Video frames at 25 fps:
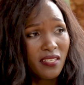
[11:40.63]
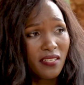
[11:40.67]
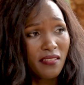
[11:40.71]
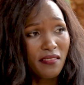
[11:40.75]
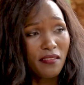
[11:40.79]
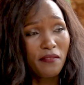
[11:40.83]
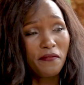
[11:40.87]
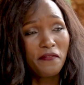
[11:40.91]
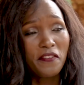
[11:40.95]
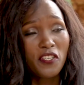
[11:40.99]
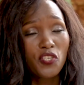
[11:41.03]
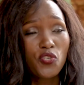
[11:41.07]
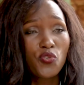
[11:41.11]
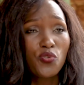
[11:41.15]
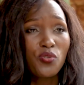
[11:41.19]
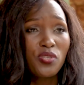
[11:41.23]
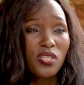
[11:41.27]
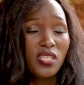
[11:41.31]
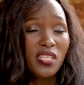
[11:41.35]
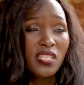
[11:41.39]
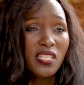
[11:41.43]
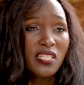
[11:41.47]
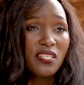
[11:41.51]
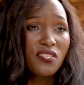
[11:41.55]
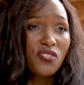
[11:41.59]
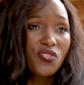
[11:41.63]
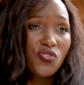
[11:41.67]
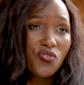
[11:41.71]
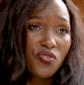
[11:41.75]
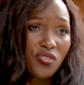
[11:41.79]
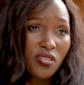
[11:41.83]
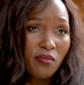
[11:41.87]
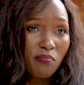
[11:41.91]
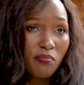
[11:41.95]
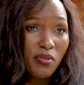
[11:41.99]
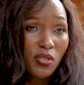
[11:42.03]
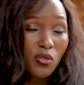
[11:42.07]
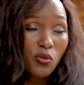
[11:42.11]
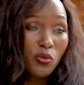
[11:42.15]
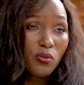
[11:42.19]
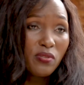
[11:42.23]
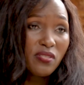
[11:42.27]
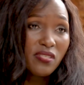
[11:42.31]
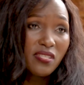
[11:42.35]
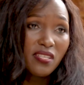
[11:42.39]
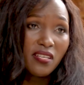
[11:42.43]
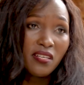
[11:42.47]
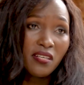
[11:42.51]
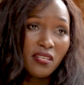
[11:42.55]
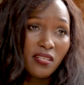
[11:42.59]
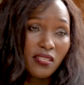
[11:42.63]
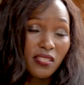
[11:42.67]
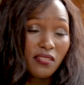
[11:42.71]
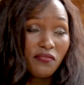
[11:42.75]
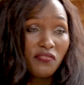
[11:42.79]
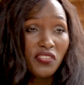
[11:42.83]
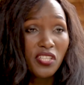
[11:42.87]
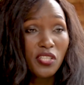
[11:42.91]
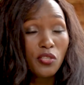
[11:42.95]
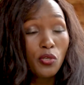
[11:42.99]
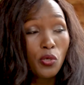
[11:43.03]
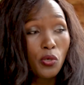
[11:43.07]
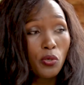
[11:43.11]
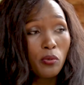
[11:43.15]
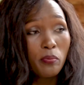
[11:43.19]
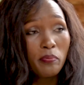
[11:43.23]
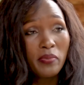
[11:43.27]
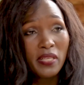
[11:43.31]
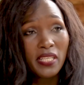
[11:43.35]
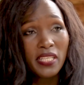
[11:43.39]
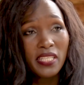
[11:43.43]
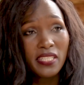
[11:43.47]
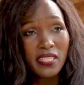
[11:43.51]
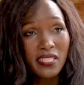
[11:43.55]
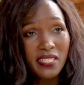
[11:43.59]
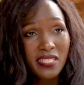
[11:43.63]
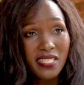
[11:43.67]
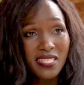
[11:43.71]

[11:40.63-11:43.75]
the fashion industry because even globally,